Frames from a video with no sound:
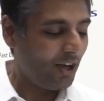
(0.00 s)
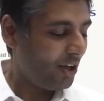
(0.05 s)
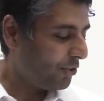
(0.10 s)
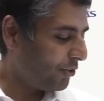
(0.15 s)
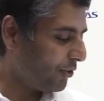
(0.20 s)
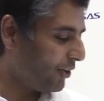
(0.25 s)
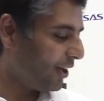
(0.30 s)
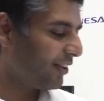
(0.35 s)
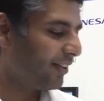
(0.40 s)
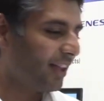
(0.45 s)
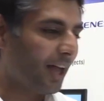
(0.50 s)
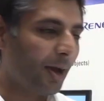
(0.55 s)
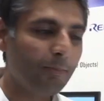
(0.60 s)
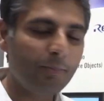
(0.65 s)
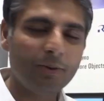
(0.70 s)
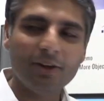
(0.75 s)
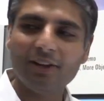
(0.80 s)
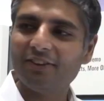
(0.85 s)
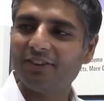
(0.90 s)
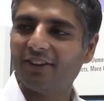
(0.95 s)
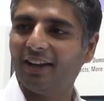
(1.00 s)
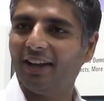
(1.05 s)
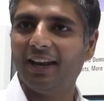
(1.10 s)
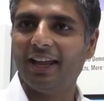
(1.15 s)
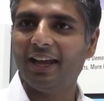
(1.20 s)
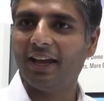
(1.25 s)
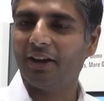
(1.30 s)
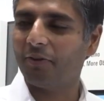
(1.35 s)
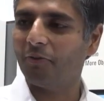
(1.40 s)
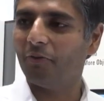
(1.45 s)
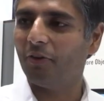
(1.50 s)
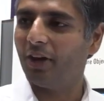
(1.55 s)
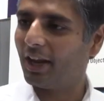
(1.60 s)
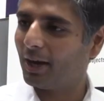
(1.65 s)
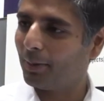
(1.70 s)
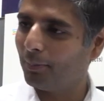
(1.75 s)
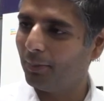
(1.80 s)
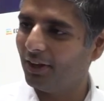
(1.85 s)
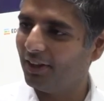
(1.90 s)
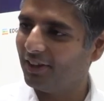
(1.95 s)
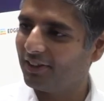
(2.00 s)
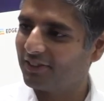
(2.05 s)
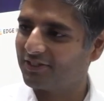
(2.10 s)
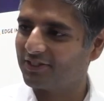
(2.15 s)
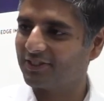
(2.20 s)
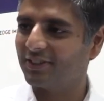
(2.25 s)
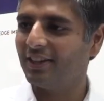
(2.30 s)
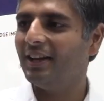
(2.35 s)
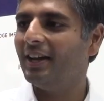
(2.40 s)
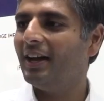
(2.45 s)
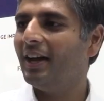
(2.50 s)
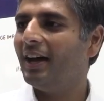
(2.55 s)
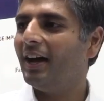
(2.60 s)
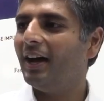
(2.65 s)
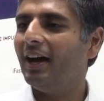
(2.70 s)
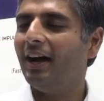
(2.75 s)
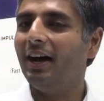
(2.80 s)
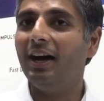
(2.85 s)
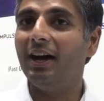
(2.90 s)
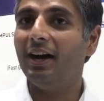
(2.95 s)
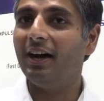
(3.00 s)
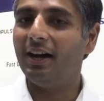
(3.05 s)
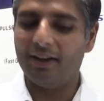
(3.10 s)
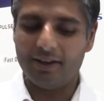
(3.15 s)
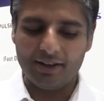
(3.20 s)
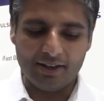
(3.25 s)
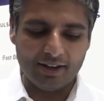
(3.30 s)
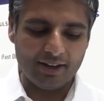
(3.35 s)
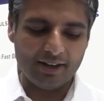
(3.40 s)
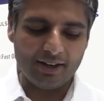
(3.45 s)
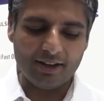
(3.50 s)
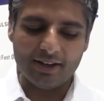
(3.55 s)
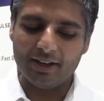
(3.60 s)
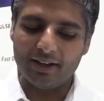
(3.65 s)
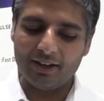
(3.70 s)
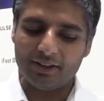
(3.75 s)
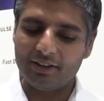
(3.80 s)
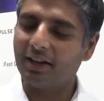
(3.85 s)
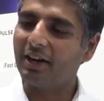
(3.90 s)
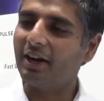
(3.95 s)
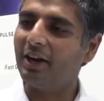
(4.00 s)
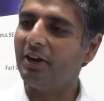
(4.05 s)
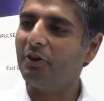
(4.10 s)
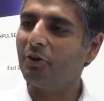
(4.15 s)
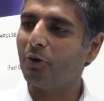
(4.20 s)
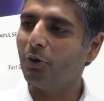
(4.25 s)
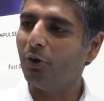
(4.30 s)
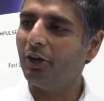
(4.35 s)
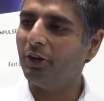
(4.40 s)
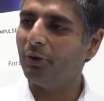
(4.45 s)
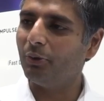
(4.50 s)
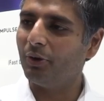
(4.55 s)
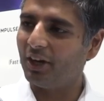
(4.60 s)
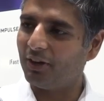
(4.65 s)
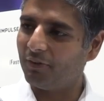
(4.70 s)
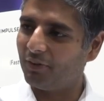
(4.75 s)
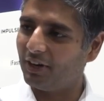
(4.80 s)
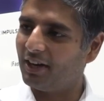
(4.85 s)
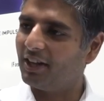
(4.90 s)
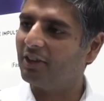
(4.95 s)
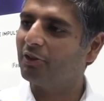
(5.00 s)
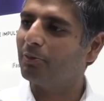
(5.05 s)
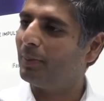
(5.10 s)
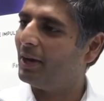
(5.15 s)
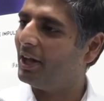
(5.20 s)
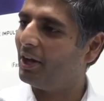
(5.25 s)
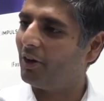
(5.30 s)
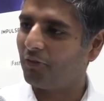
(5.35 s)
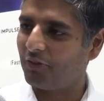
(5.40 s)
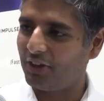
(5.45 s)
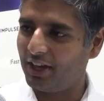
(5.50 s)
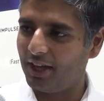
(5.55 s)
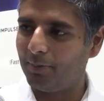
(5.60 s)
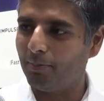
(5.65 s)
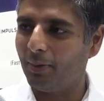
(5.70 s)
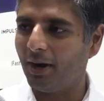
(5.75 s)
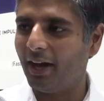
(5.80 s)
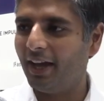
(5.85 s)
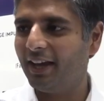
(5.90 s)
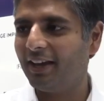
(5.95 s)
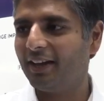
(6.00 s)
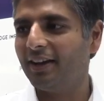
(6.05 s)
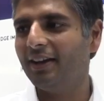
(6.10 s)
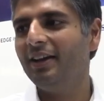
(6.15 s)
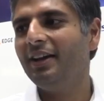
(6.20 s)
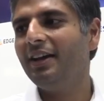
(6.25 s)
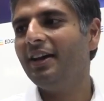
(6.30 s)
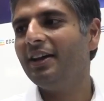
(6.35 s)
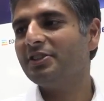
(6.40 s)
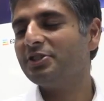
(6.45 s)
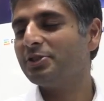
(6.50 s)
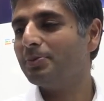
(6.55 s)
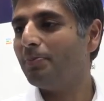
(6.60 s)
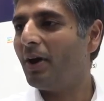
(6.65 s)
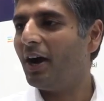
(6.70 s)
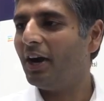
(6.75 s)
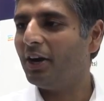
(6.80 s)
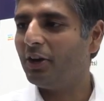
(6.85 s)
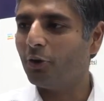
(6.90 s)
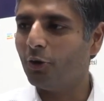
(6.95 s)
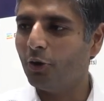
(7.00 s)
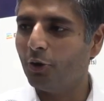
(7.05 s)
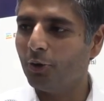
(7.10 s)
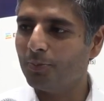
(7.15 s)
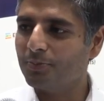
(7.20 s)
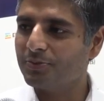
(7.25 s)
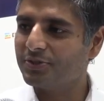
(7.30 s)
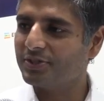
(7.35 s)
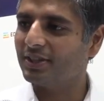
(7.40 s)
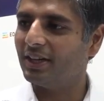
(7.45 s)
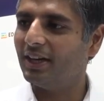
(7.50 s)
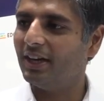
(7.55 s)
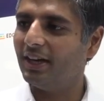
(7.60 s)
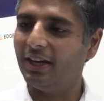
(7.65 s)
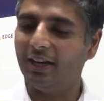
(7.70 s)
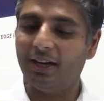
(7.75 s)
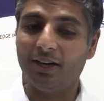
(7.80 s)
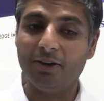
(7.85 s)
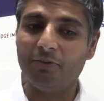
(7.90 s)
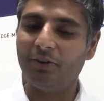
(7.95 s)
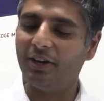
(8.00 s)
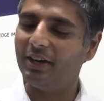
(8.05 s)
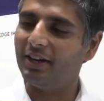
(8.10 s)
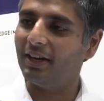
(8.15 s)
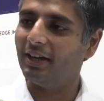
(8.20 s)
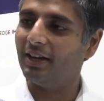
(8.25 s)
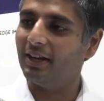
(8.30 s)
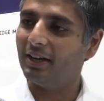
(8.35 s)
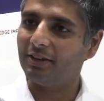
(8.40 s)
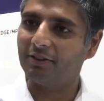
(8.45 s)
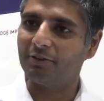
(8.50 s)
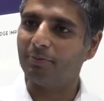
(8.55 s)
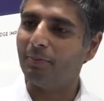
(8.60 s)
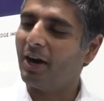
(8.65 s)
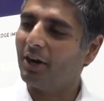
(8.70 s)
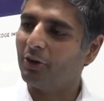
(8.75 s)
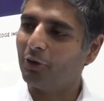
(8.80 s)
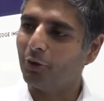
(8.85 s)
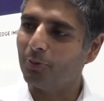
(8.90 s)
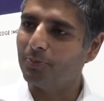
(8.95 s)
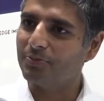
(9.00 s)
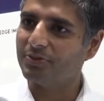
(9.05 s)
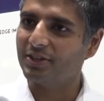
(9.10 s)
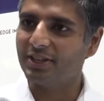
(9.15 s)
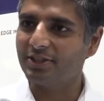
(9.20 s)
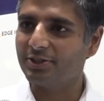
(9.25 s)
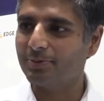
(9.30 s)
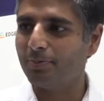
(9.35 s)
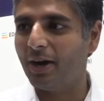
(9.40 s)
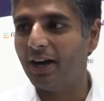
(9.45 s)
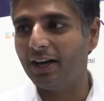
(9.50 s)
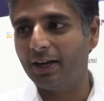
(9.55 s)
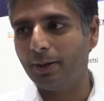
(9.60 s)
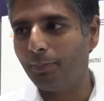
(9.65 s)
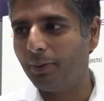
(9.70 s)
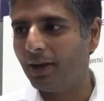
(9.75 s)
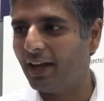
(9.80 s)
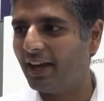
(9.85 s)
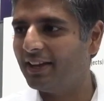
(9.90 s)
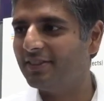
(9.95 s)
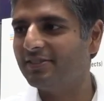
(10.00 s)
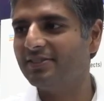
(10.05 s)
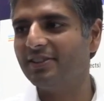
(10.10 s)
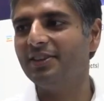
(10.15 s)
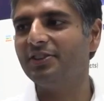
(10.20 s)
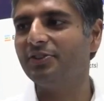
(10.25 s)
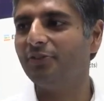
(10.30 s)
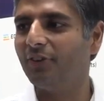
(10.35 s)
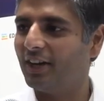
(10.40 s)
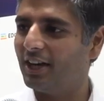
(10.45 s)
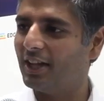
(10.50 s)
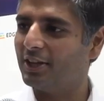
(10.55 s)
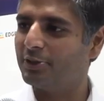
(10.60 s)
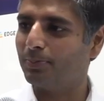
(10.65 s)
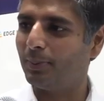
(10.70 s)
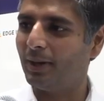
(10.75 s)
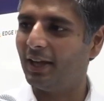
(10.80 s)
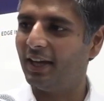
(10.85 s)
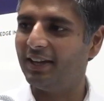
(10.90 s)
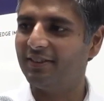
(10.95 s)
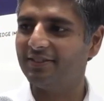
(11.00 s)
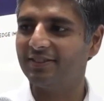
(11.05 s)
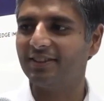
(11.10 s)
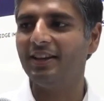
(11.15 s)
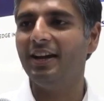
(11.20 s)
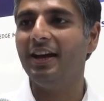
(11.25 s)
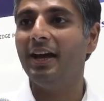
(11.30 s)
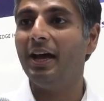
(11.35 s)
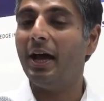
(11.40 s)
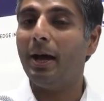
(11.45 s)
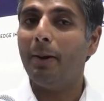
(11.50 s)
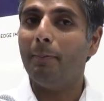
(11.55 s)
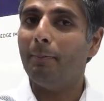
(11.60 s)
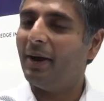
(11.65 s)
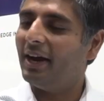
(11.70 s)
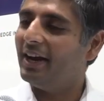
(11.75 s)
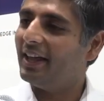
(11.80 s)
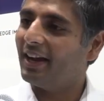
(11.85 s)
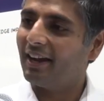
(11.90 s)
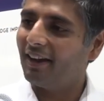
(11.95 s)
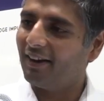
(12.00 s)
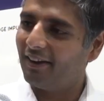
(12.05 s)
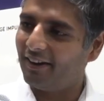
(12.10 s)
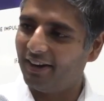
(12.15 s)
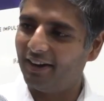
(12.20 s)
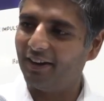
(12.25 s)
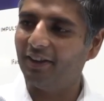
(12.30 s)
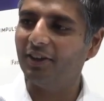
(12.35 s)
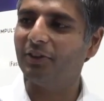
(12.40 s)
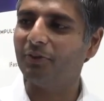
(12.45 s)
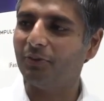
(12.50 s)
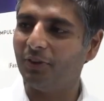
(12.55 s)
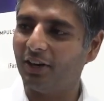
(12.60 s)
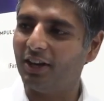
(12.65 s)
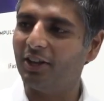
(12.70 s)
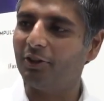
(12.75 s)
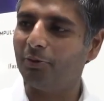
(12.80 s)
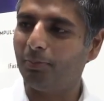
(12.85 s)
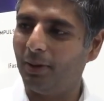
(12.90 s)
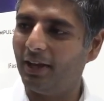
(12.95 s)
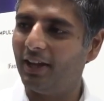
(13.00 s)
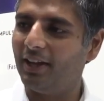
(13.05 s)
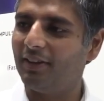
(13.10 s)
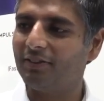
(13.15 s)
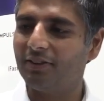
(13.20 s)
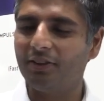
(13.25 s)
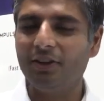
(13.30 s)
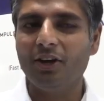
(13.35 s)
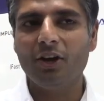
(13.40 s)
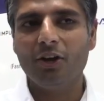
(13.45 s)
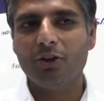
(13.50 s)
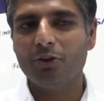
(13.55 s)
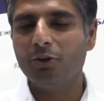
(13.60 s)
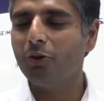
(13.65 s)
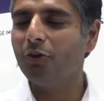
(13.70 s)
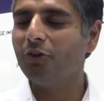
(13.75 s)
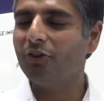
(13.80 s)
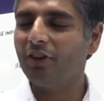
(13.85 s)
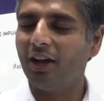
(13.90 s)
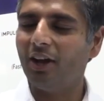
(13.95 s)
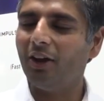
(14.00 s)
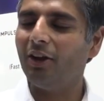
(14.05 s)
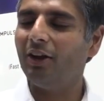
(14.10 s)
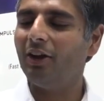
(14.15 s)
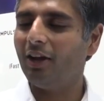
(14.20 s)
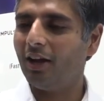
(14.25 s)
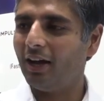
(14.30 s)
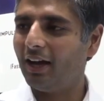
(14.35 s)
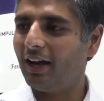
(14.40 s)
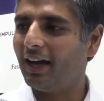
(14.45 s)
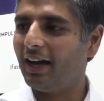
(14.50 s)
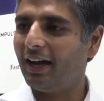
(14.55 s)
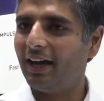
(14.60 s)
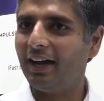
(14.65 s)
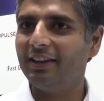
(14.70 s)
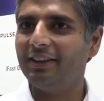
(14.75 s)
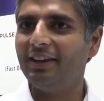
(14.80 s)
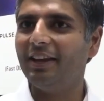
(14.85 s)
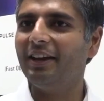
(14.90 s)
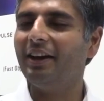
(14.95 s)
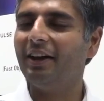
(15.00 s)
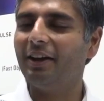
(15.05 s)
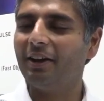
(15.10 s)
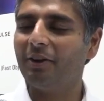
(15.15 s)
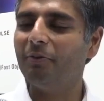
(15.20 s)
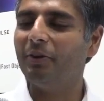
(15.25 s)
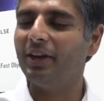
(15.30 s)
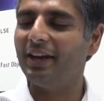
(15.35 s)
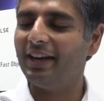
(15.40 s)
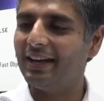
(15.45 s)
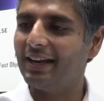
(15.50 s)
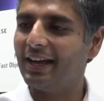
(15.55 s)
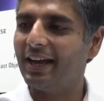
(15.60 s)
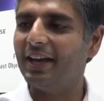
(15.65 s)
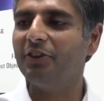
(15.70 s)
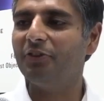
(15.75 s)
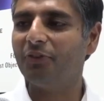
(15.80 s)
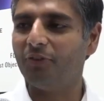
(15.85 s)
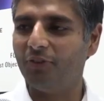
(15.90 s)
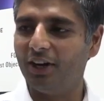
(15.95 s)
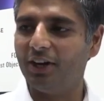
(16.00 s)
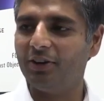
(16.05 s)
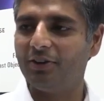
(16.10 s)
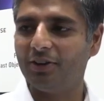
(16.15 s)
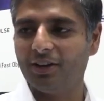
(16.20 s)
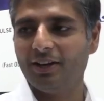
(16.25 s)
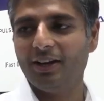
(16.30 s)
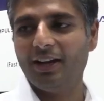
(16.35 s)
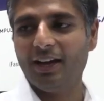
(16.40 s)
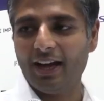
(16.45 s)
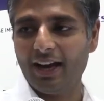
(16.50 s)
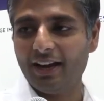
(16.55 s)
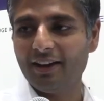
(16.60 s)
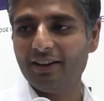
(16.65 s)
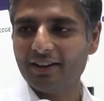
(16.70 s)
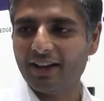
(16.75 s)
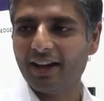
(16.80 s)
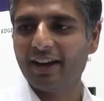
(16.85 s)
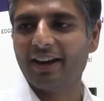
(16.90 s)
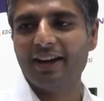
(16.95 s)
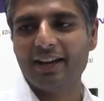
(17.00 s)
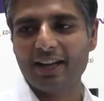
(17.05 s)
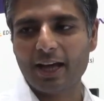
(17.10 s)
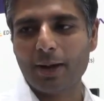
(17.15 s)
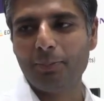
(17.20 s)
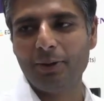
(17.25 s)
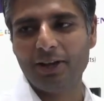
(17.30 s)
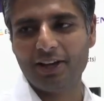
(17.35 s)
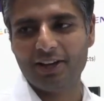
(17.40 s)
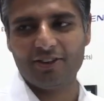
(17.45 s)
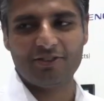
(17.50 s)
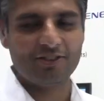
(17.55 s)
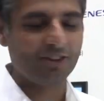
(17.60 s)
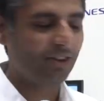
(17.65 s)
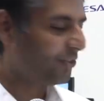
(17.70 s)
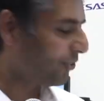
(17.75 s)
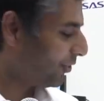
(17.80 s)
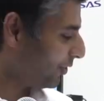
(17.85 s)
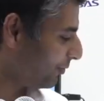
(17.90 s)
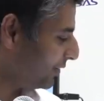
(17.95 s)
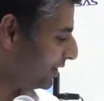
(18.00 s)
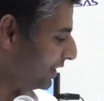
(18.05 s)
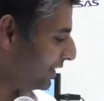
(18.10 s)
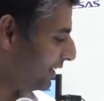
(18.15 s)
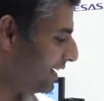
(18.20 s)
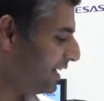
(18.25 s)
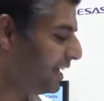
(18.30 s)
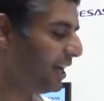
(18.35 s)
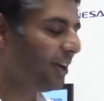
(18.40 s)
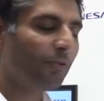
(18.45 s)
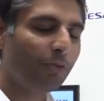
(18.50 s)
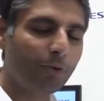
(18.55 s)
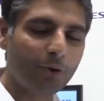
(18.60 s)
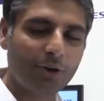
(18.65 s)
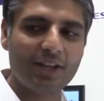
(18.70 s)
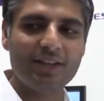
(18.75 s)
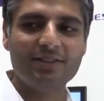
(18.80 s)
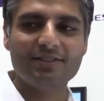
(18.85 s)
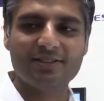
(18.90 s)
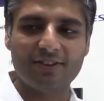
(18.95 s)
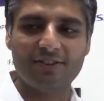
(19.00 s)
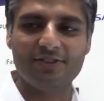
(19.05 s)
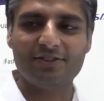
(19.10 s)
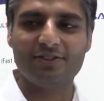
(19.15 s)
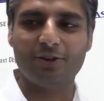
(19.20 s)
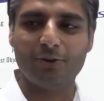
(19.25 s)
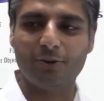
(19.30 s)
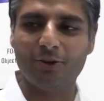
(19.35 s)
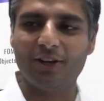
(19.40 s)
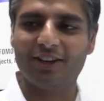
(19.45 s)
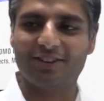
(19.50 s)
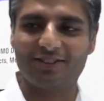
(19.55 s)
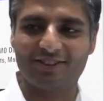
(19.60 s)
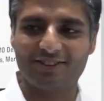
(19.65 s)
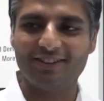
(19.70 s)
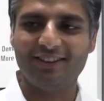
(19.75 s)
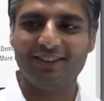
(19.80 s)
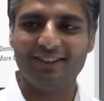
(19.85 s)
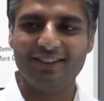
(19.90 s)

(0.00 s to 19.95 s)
So examples are like wearables, the control unit with display of e-bike, smart homes with smart homes and smart appliances with displays, medical readers with displays. Those all, I think, are a very nice fit and target applications of the DA1470X.